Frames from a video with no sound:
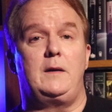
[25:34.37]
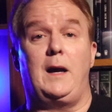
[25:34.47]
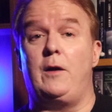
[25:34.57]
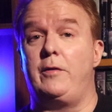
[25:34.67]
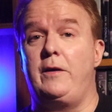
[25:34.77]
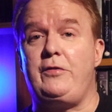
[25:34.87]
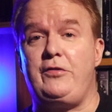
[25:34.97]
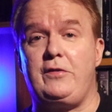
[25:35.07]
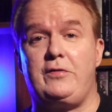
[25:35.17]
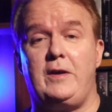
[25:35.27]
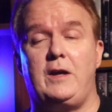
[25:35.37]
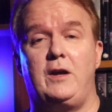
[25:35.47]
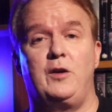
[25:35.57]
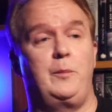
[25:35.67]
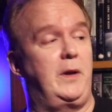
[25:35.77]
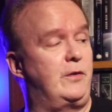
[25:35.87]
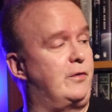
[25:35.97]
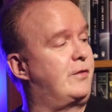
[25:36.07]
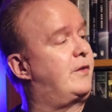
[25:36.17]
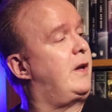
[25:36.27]
Now, this looks like it could be
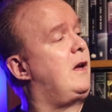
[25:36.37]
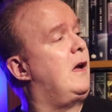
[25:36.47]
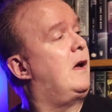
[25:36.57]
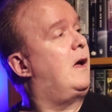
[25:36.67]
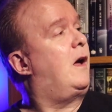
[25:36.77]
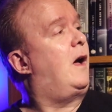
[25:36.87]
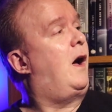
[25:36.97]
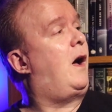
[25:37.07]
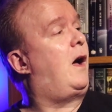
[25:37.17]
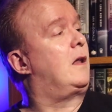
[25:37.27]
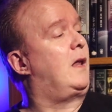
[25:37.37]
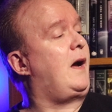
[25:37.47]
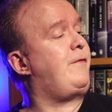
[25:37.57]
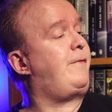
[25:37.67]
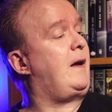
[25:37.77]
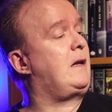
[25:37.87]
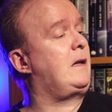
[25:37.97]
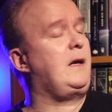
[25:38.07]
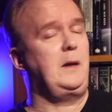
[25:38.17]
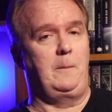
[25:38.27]
interesting. Uh, Life and
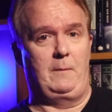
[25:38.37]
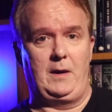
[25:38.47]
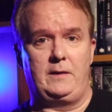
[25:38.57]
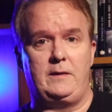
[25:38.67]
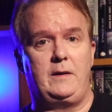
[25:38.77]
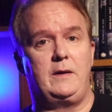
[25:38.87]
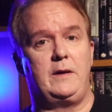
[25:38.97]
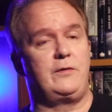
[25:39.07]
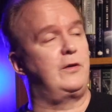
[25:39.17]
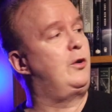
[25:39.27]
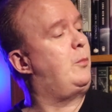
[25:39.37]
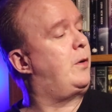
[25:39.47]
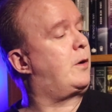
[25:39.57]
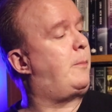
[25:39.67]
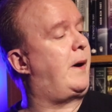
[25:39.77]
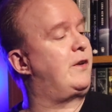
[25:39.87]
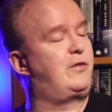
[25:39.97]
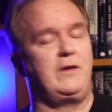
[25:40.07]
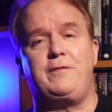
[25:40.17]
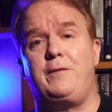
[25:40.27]
Limb uh, is a new book by
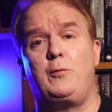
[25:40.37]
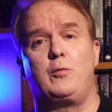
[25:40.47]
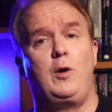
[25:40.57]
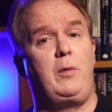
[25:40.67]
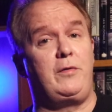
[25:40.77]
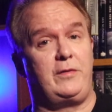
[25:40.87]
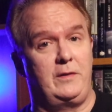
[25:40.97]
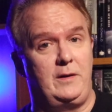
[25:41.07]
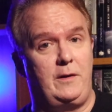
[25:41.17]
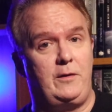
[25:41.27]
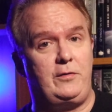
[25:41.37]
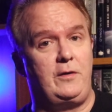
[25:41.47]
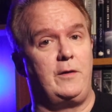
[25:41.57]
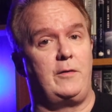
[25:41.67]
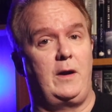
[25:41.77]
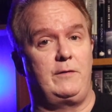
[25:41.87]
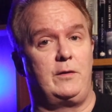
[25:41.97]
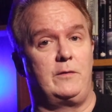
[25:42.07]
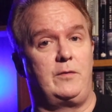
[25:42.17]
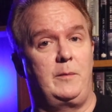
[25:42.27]
Jennifer Roberson. Now, there's an author I
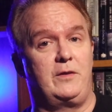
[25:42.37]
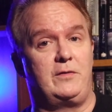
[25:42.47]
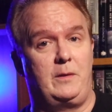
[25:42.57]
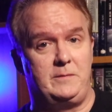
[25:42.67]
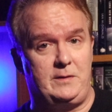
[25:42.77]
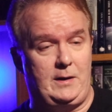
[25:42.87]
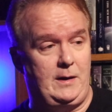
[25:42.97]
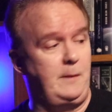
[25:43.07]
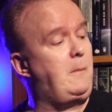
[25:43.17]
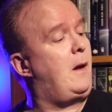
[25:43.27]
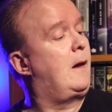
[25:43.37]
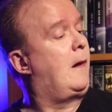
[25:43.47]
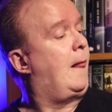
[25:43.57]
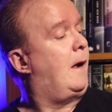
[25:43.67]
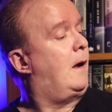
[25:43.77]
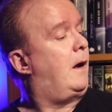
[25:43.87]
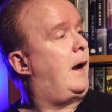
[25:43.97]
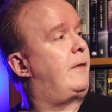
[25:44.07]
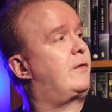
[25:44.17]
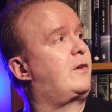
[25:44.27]
haven't heard from in some time.
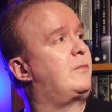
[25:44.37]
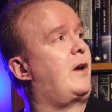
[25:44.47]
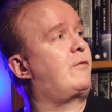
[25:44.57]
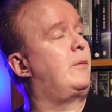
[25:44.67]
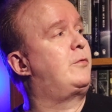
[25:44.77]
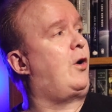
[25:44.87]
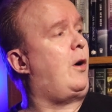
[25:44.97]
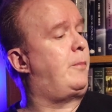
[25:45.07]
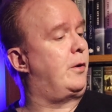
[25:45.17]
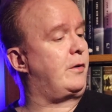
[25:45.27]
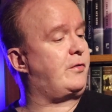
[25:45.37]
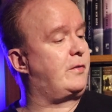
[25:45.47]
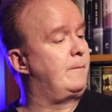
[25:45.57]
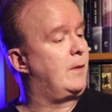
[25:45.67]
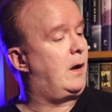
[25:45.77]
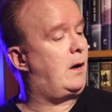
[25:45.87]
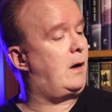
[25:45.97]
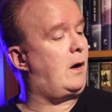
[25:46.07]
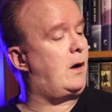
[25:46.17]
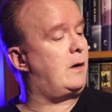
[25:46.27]
And this comes out from Daw Books
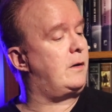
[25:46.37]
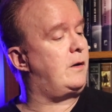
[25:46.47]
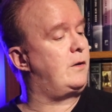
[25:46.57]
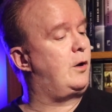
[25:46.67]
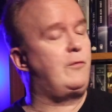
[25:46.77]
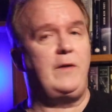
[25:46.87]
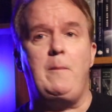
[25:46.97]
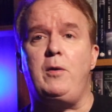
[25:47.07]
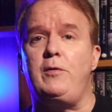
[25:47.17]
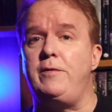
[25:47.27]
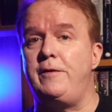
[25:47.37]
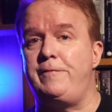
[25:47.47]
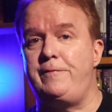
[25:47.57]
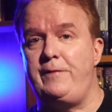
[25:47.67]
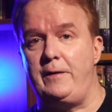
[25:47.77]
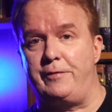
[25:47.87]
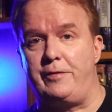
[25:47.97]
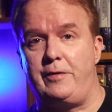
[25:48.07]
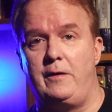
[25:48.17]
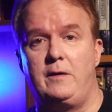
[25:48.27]
uh, on November the
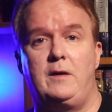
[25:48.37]
fifth.